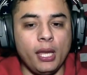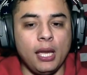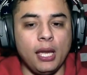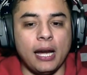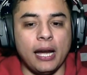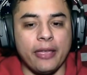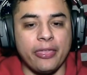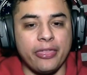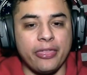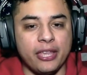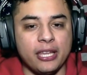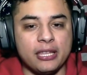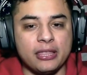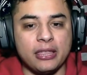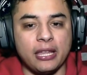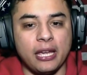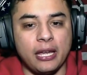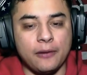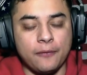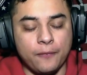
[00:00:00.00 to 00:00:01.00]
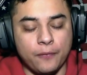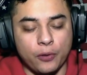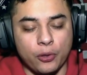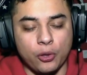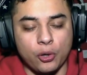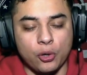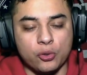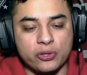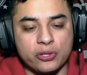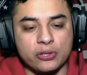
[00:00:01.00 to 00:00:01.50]
I think that for
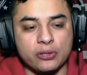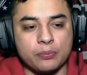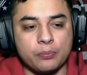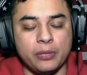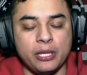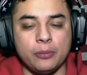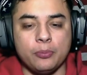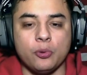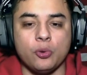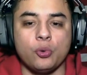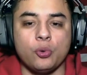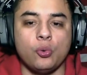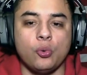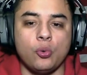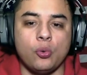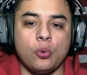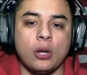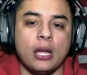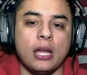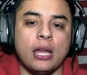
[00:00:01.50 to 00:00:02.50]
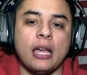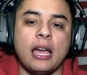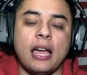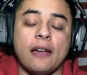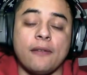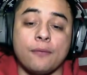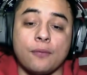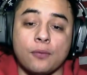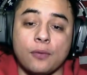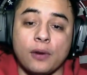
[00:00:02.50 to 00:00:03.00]
those people who
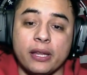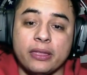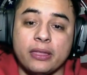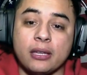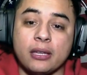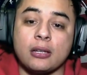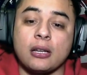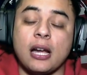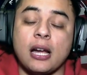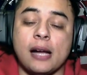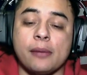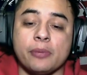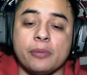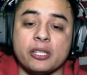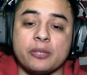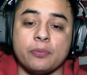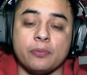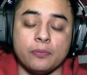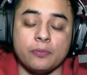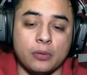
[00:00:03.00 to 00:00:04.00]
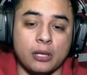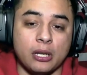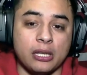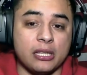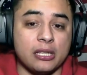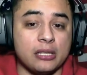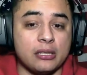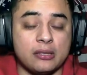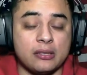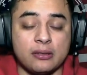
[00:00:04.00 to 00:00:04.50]
have read the comics,
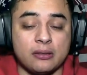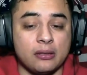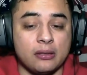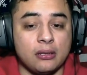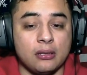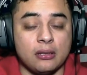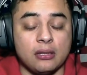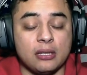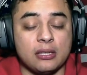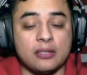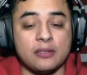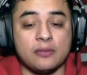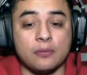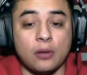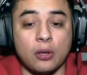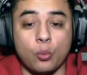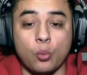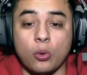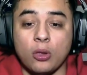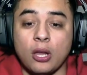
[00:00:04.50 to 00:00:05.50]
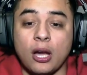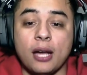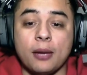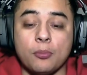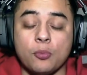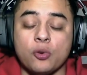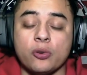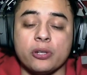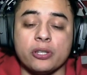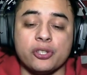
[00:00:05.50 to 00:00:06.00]
it's a lot
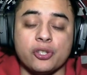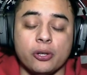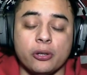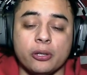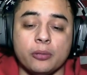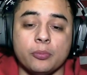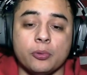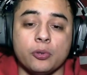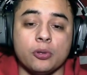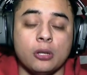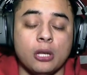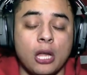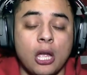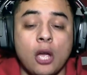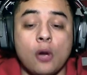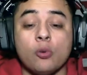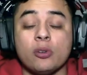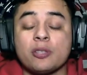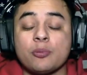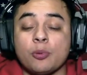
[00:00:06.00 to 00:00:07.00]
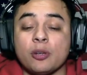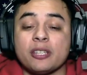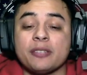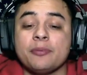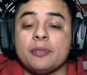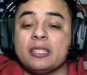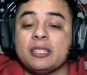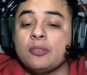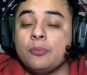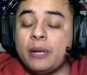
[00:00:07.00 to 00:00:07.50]
more enjoyable. Which brings
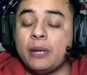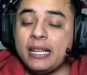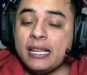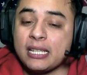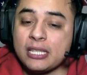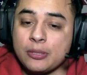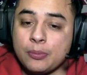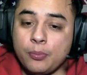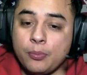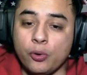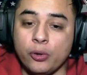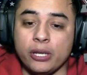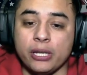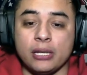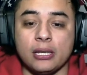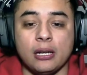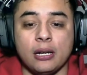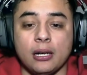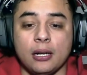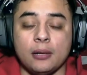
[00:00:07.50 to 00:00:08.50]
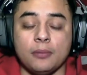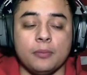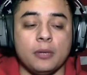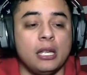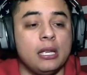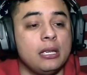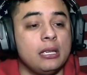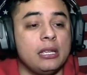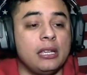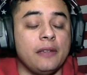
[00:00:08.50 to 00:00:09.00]
me to my next point.
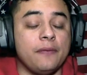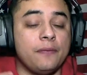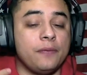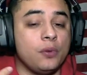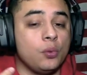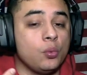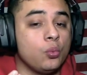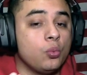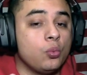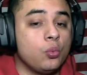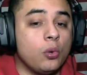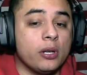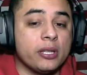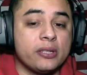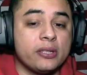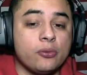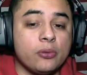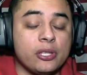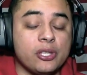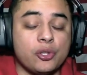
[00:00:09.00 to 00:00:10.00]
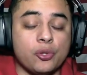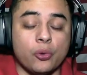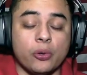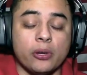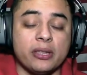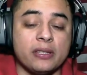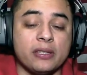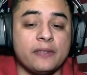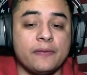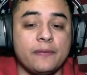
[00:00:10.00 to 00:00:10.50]
If you want to enjoy
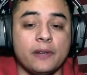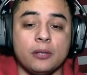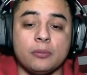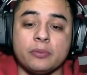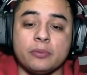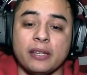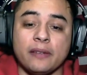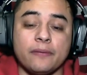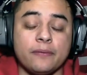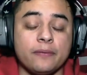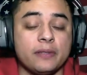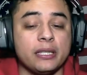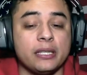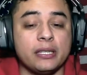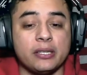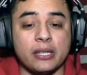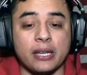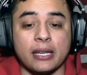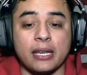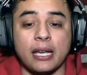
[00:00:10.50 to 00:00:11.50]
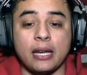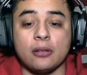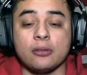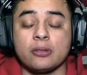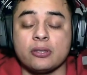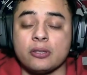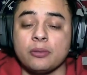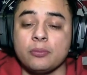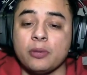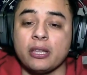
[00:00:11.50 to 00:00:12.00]
this film, definitely check out
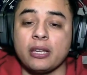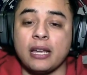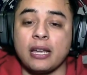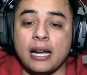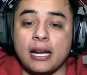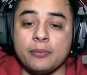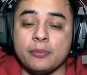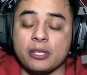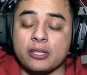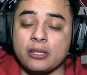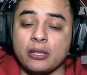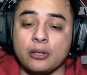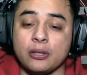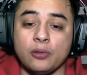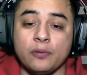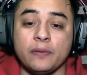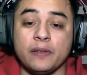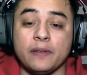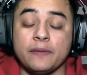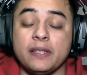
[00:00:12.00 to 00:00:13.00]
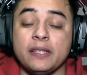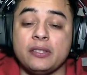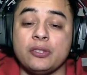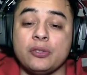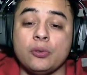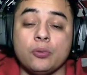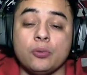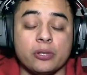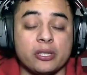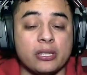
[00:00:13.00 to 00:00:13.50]
some of the comics, New
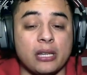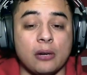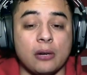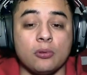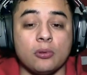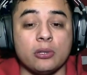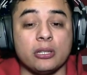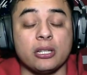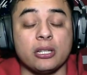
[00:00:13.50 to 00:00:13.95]
52, which I will